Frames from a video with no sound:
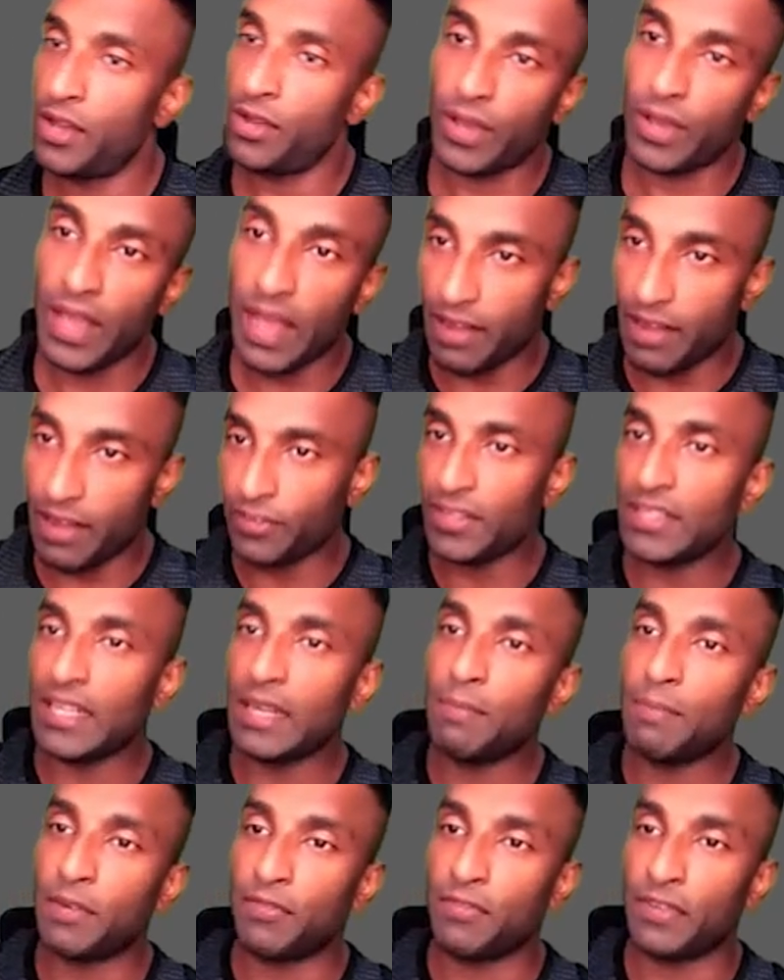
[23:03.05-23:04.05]
Okay, after
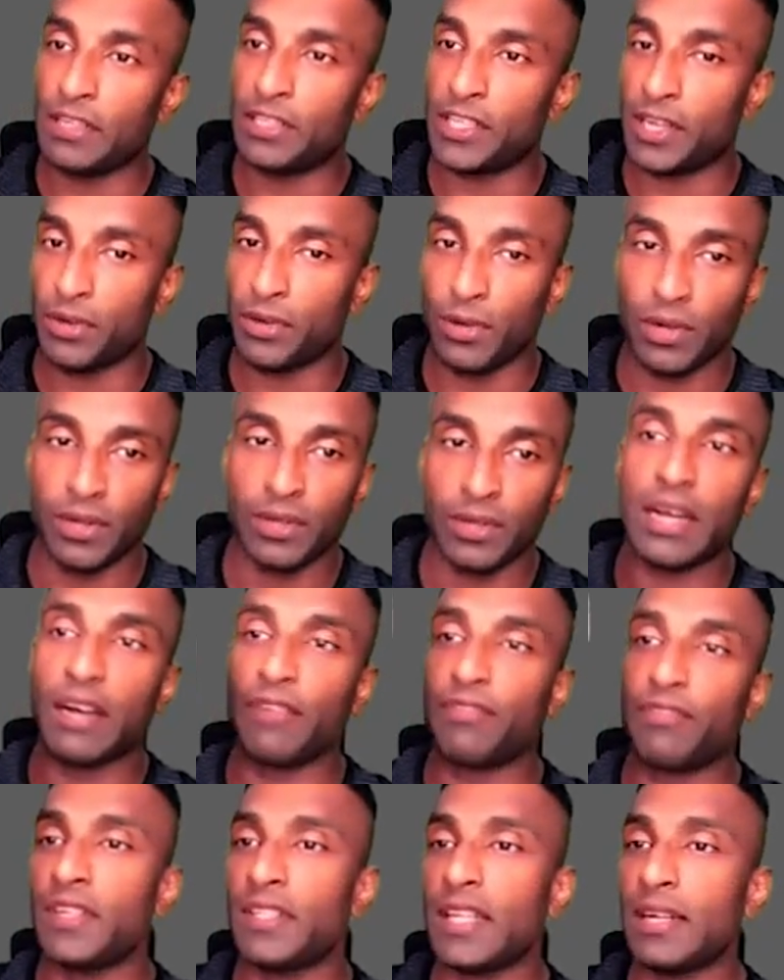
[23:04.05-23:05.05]
that, preference shareholder.
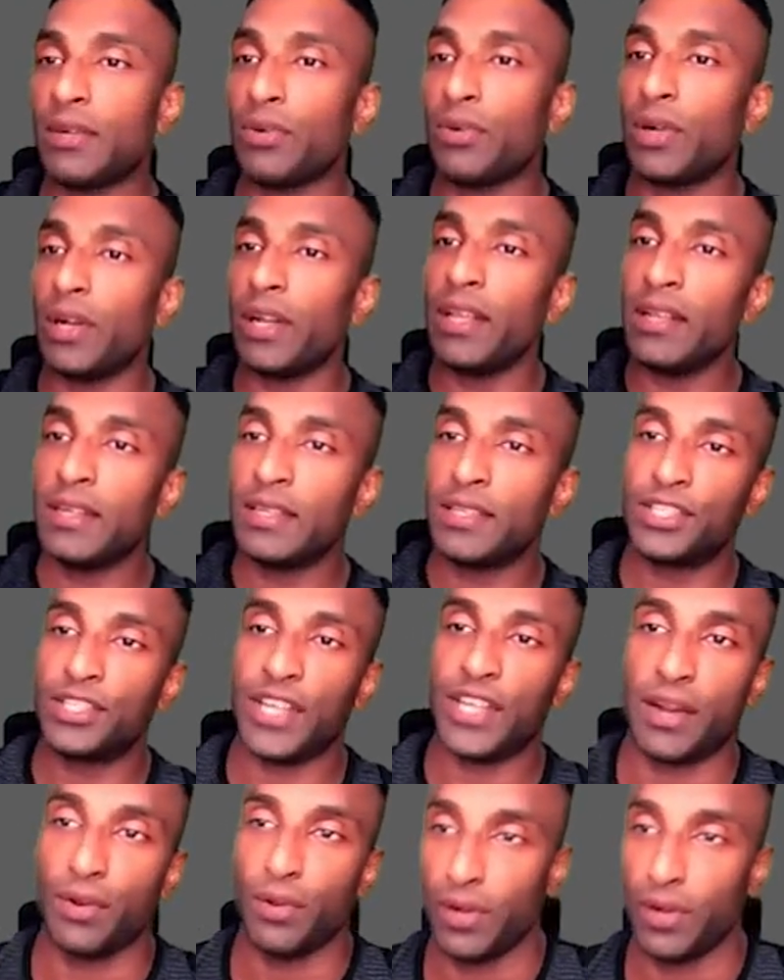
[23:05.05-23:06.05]
After that, only
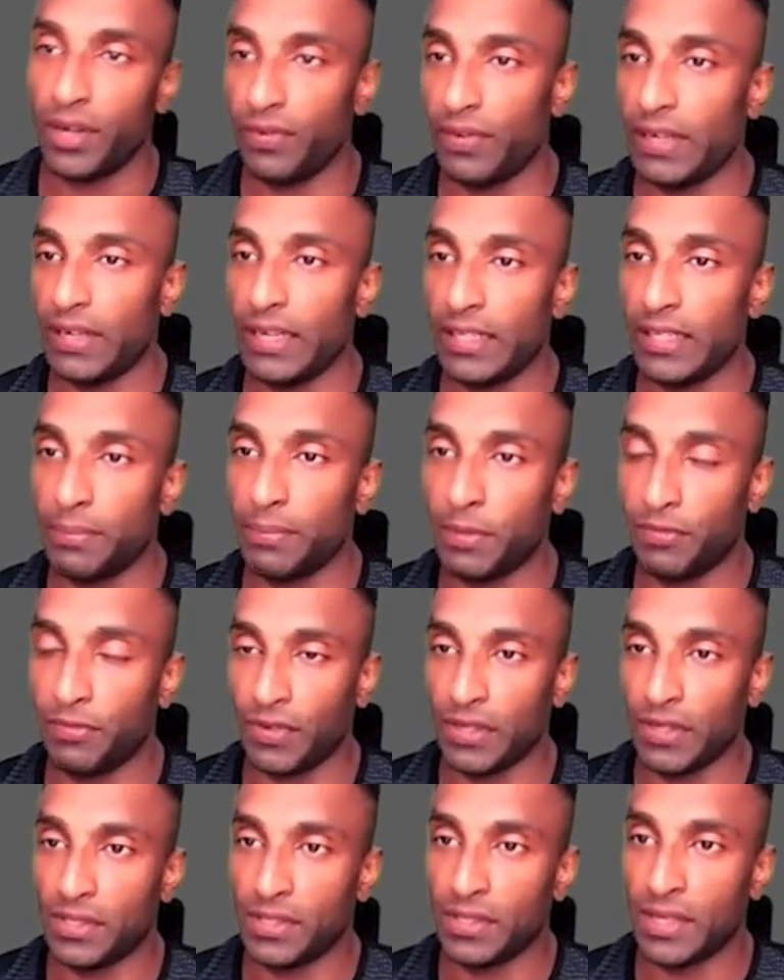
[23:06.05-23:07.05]
shareholder will get the
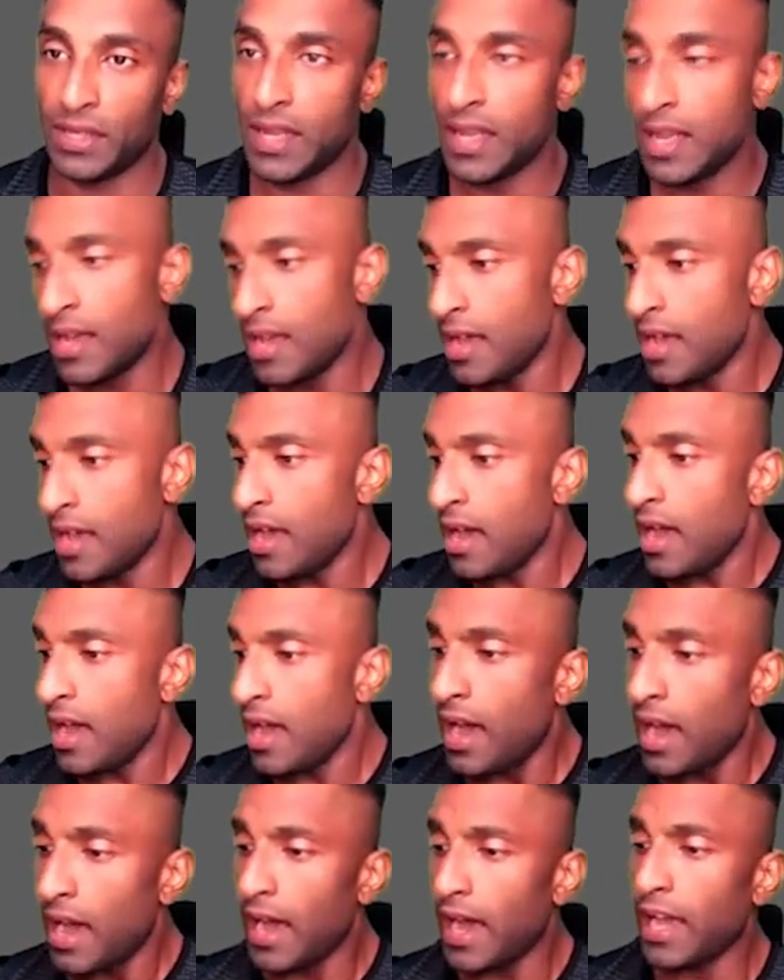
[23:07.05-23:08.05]
preference.
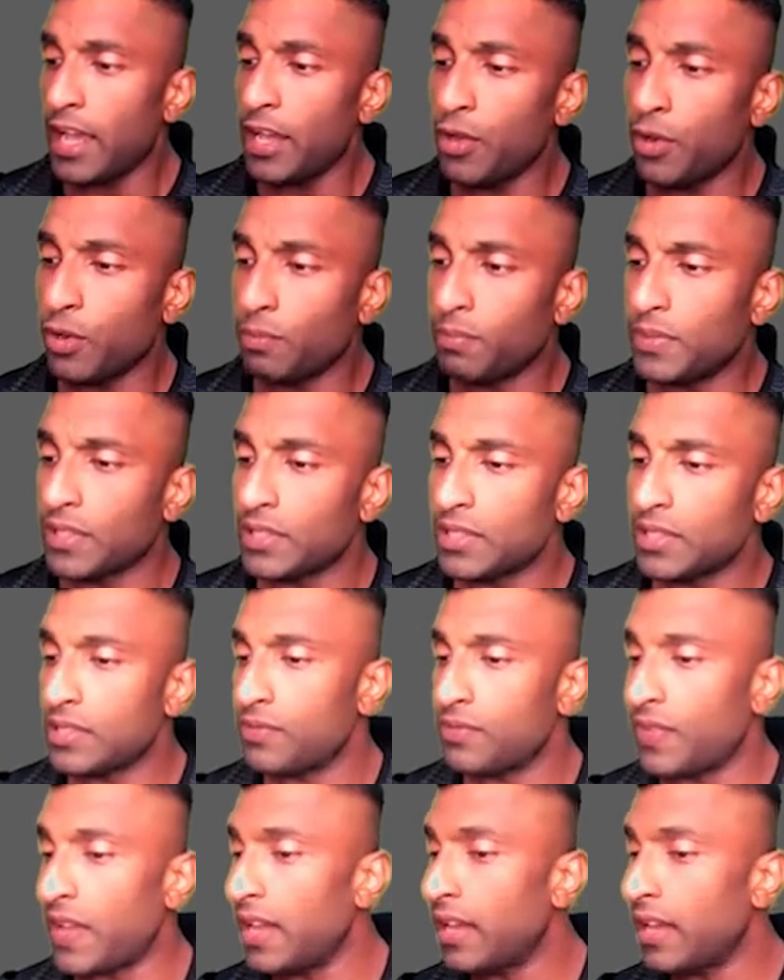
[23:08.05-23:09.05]
I hope this
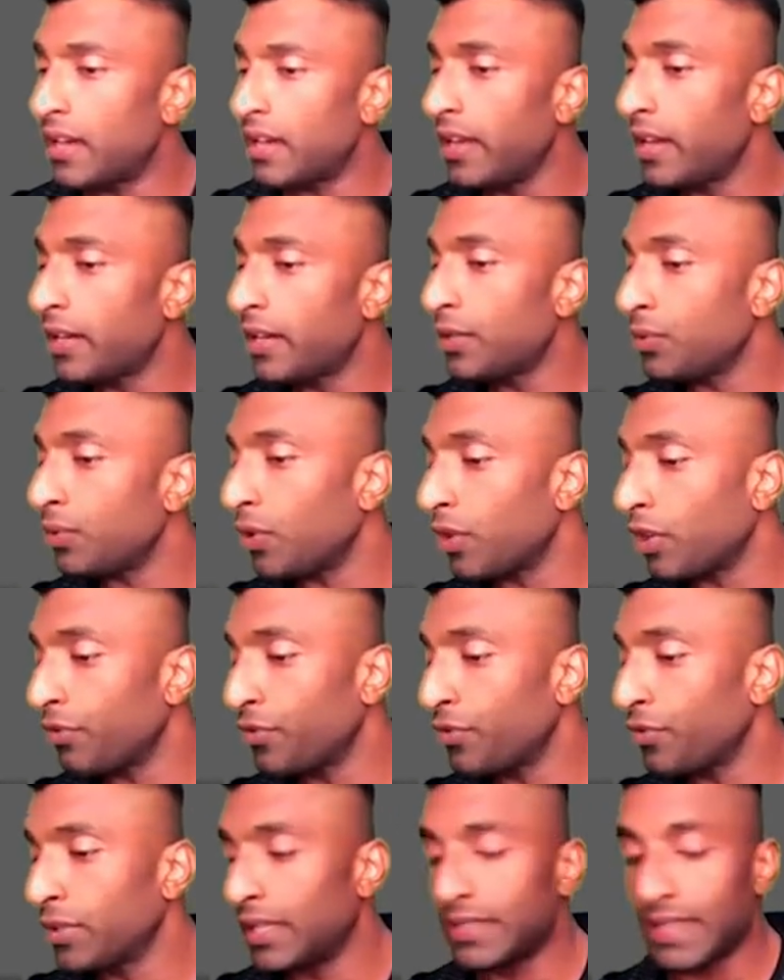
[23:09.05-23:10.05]
is very clear to all
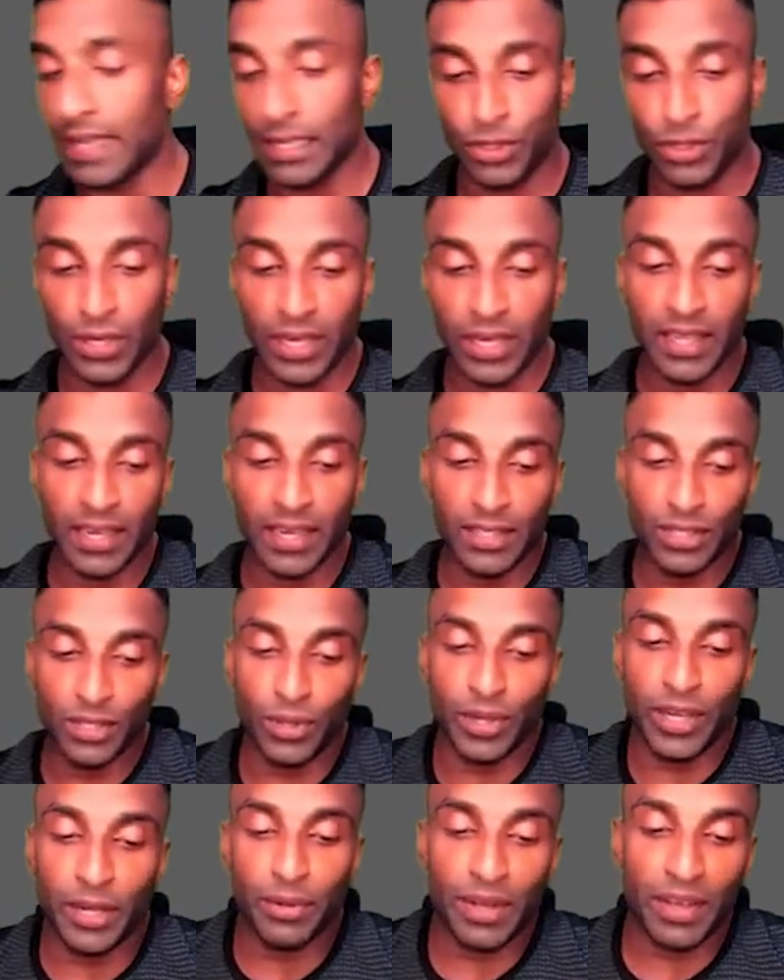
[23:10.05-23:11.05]
of you. There is actually there is
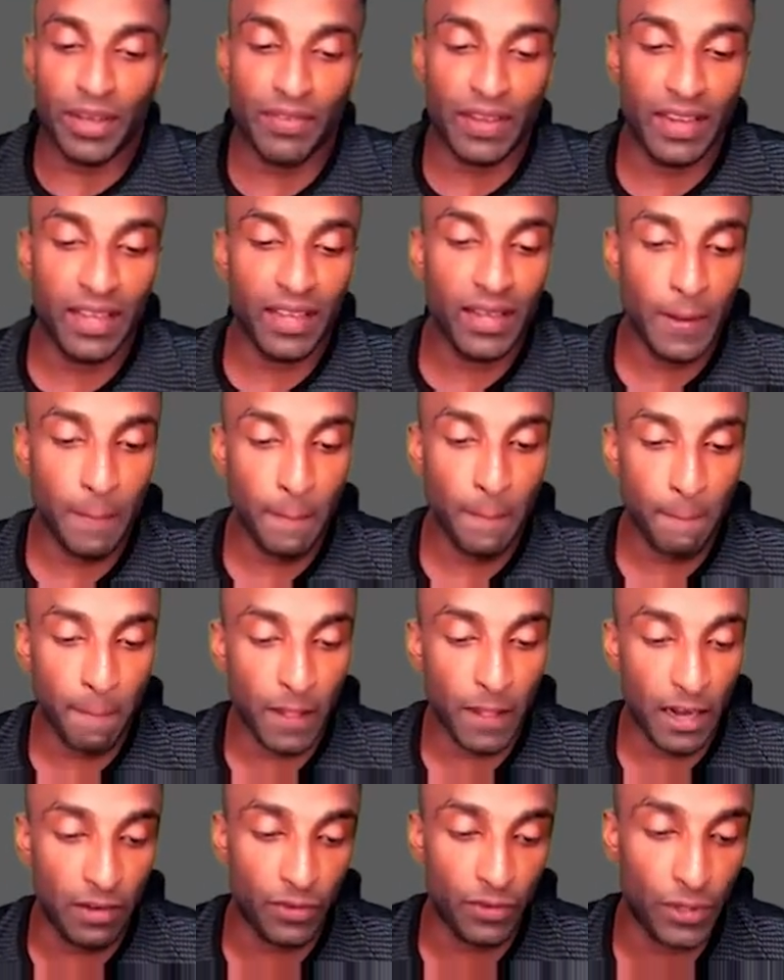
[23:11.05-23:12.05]
no need to have any
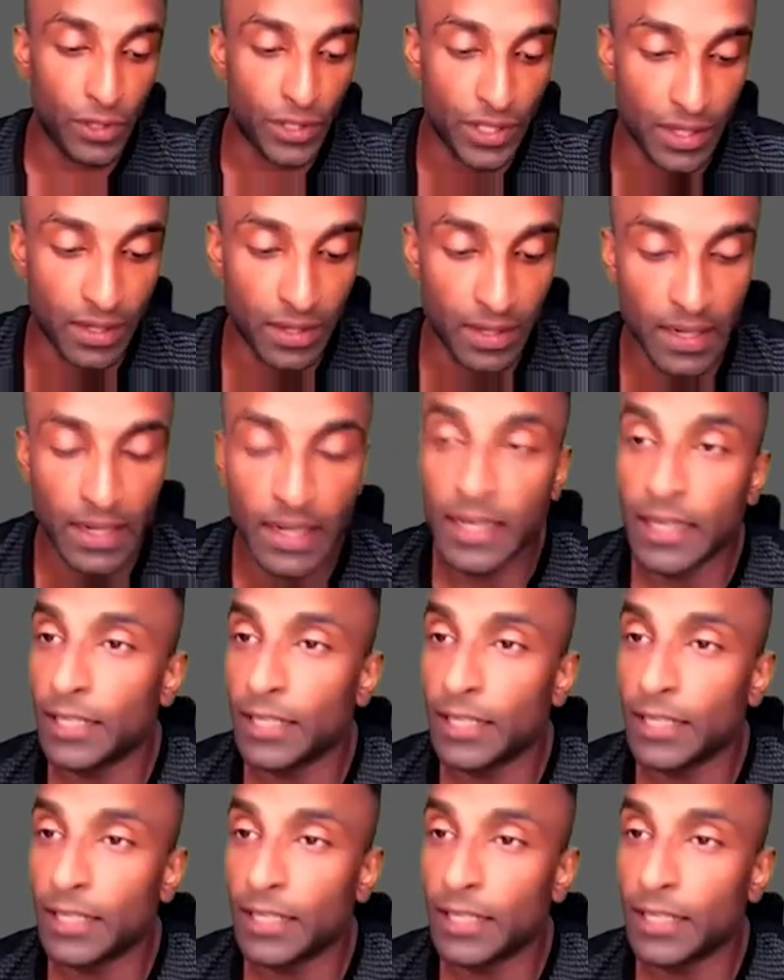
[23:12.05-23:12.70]
confusion.